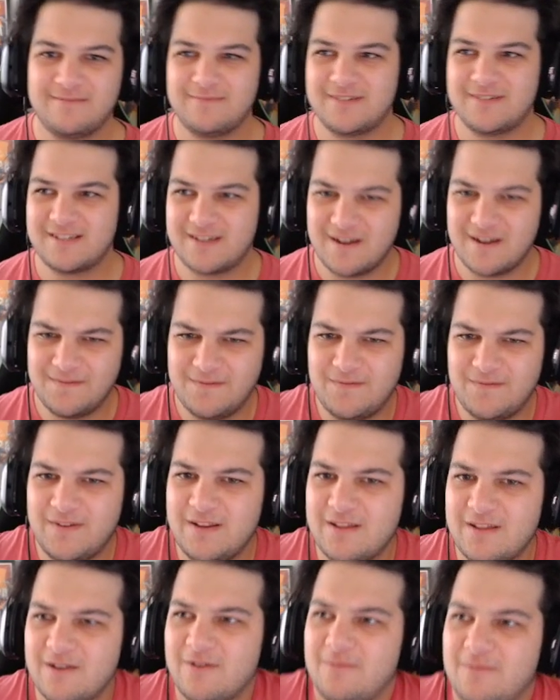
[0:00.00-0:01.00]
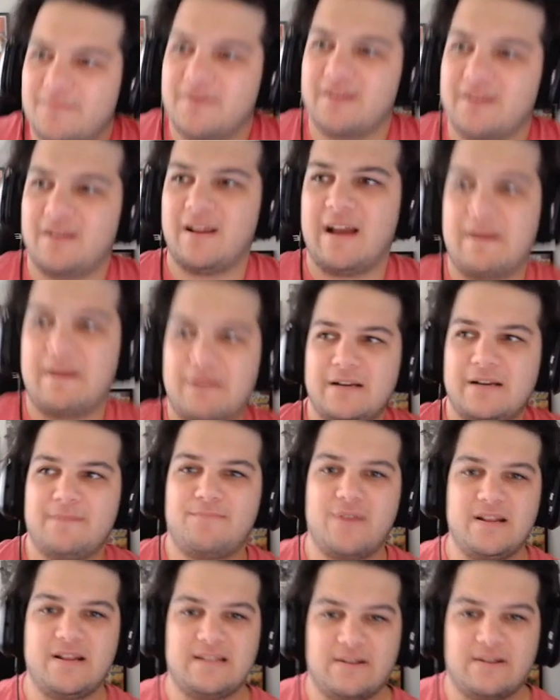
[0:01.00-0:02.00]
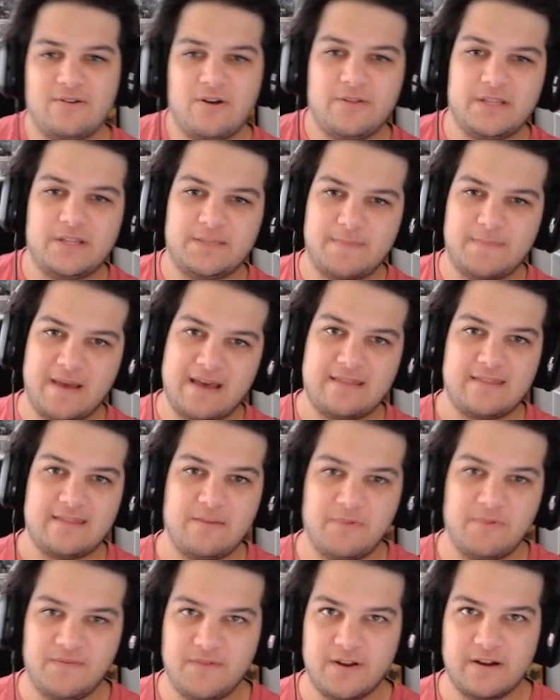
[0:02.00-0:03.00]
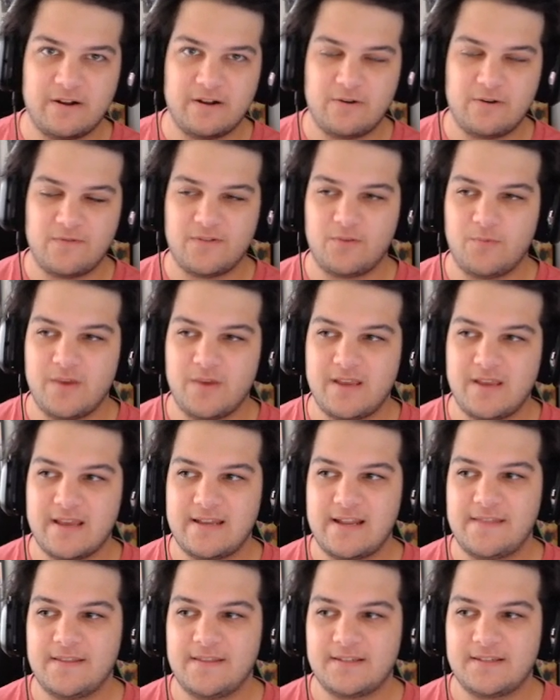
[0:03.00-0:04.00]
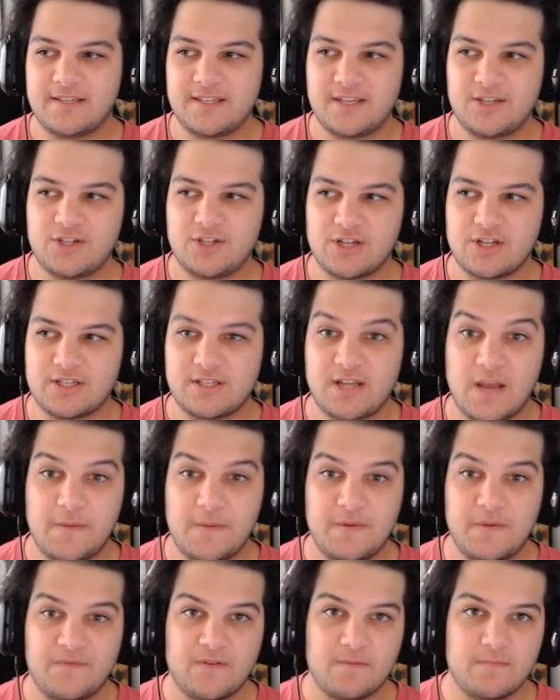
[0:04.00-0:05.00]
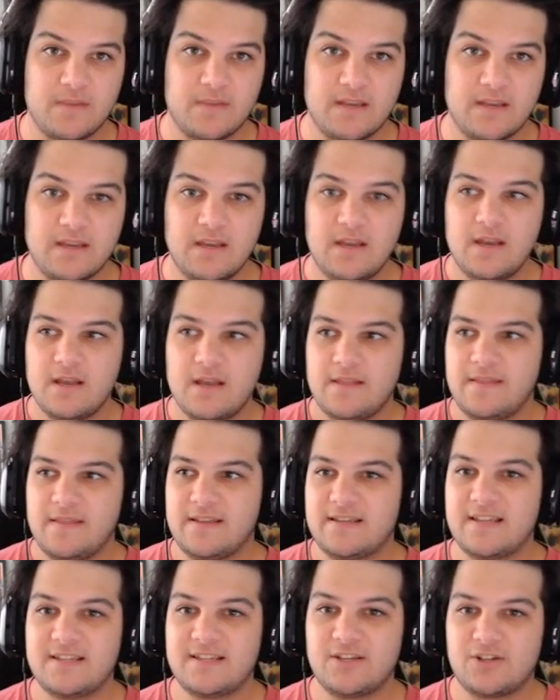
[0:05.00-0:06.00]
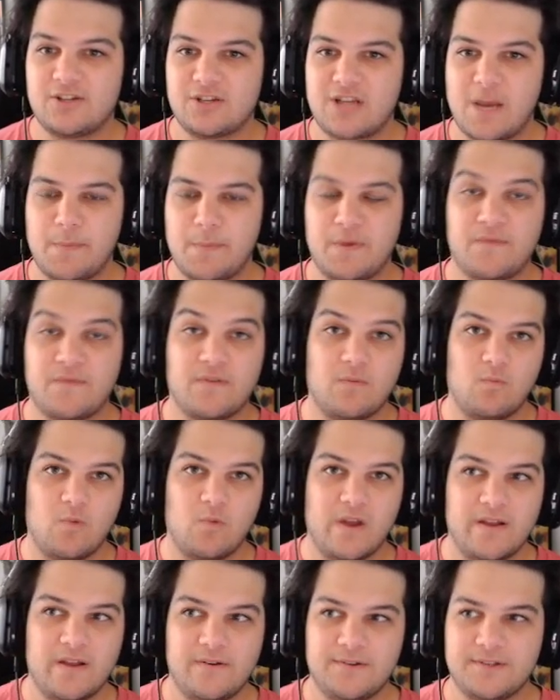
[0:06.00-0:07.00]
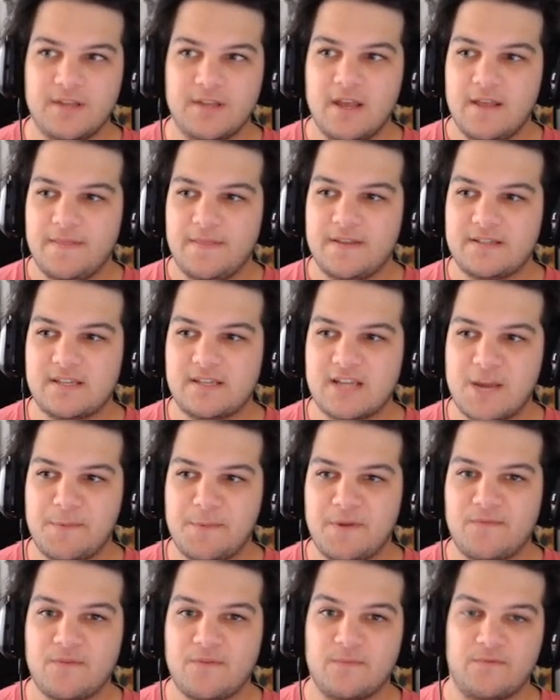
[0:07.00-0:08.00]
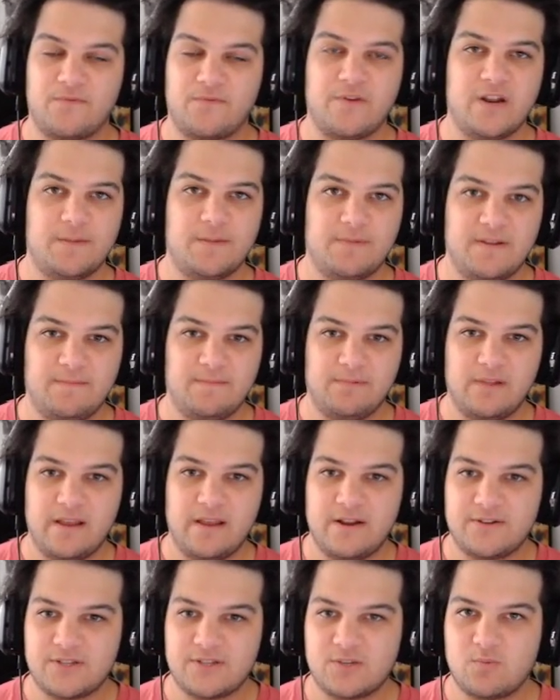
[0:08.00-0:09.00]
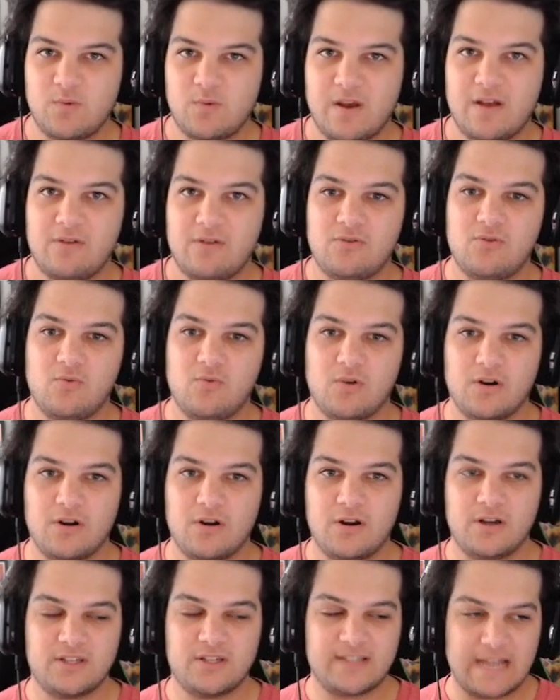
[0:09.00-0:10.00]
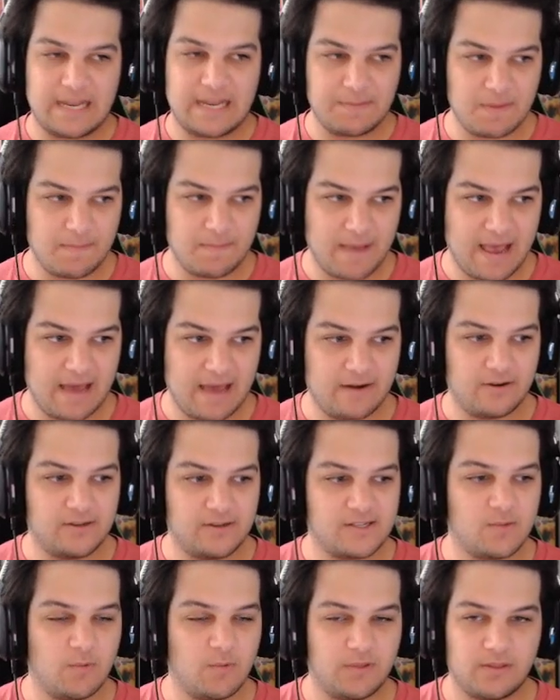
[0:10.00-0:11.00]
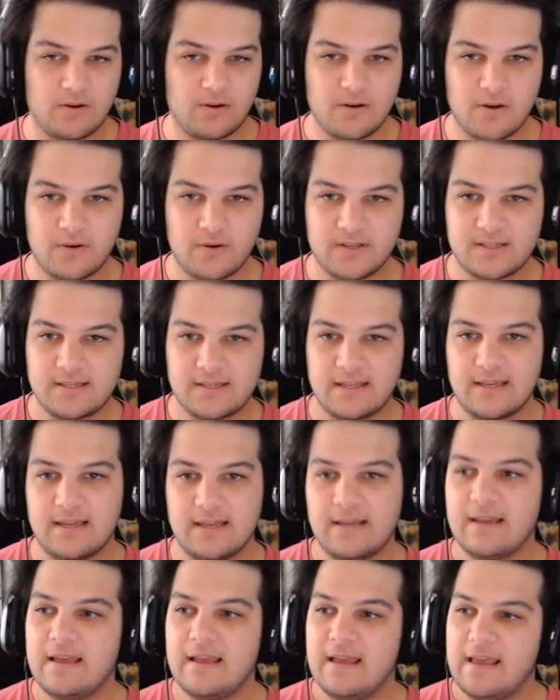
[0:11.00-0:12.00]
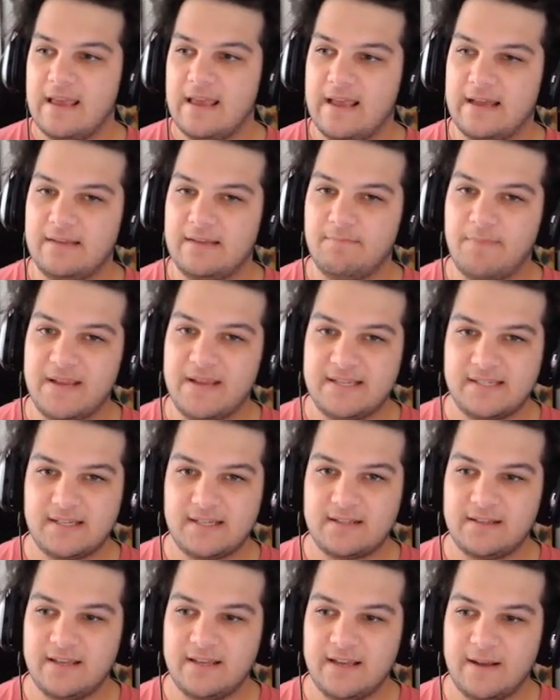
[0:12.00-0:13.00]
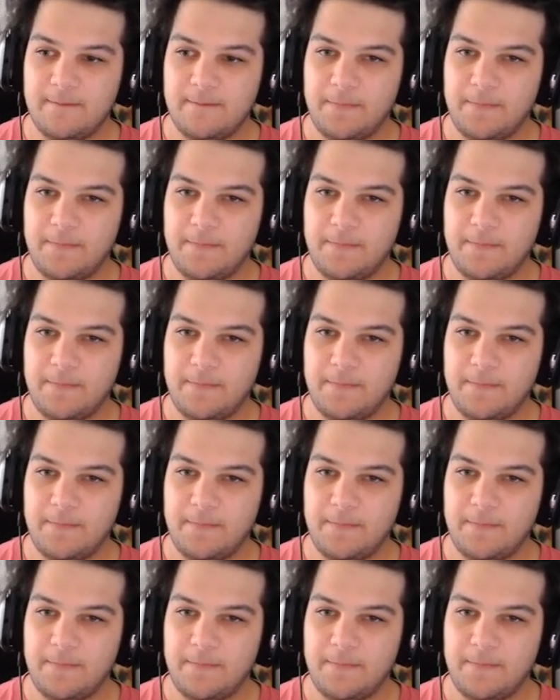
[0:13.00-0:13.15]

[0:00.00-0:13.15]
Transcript: Scuffed video, but I'm going to break down all this math that we figured out over the weekend, and this isn't just coming from me, this isn't just coming from Wales, this is coming from free-to-play players as well, who are sending me patterns and what they're noticing, and basically